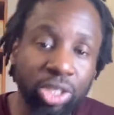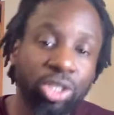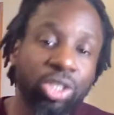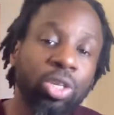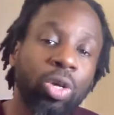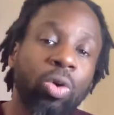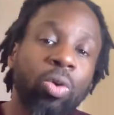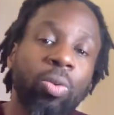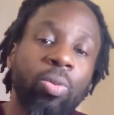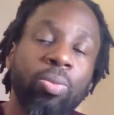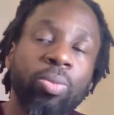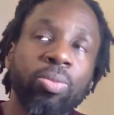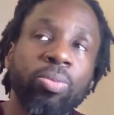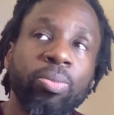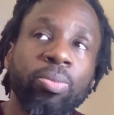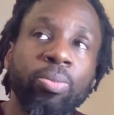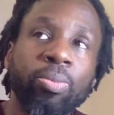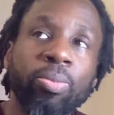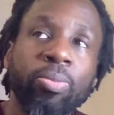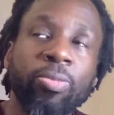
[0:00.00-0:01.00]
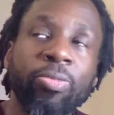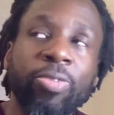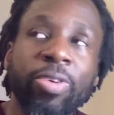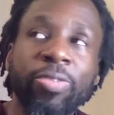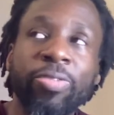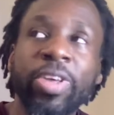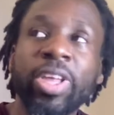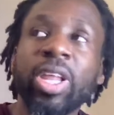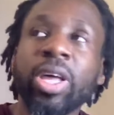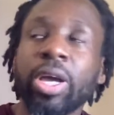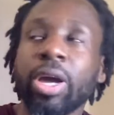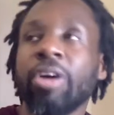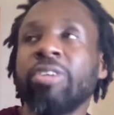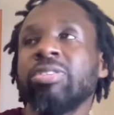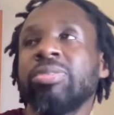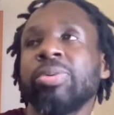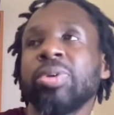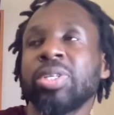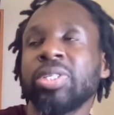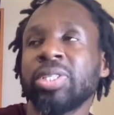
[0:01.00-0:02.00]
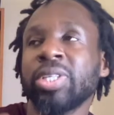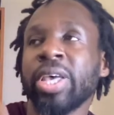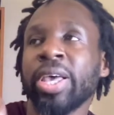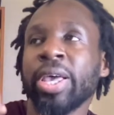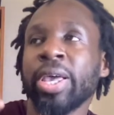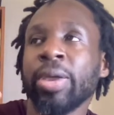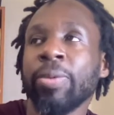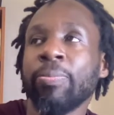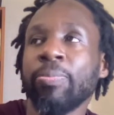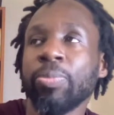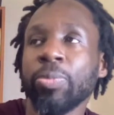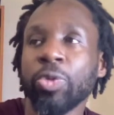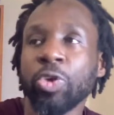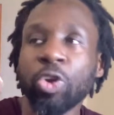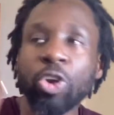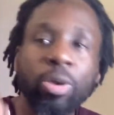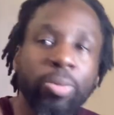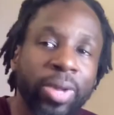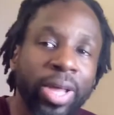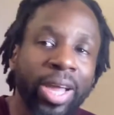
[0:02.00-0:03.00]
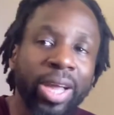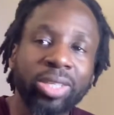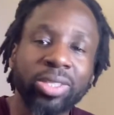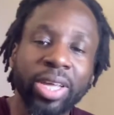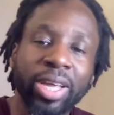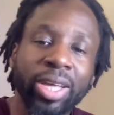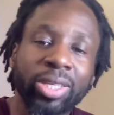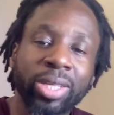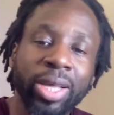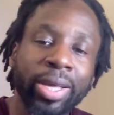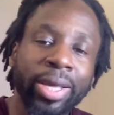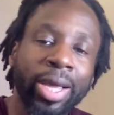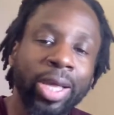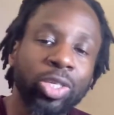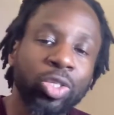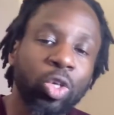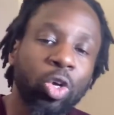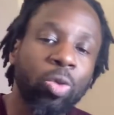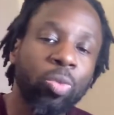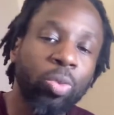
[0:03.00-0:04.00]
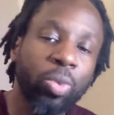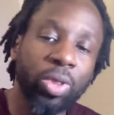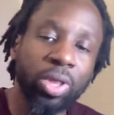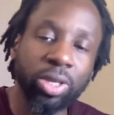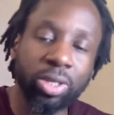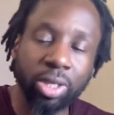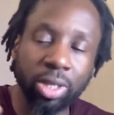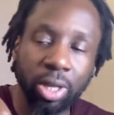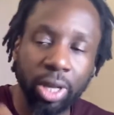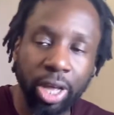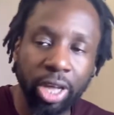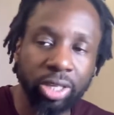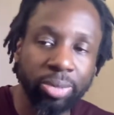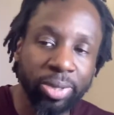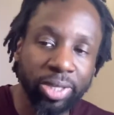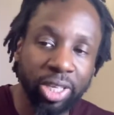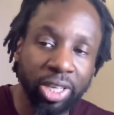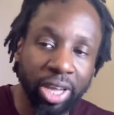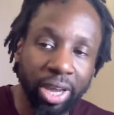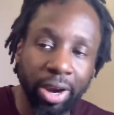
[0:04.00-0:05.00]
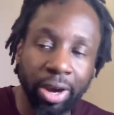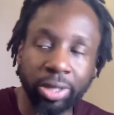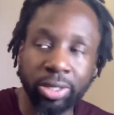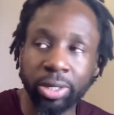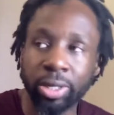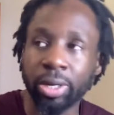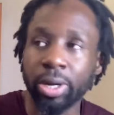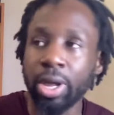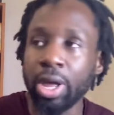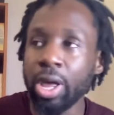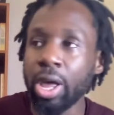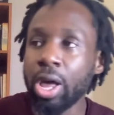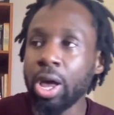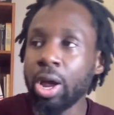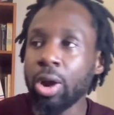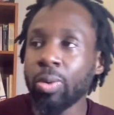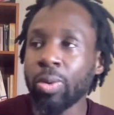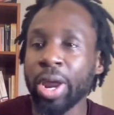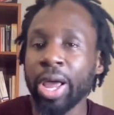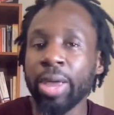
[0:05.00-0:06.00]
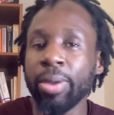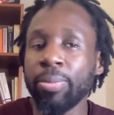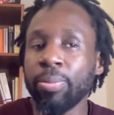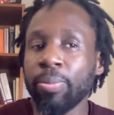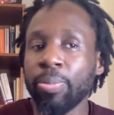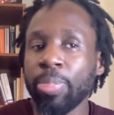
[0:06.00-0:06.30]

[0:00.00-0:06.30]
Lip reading: So feeling comfortable to say, you're playing into anti-gay trope with this LGBT character, right?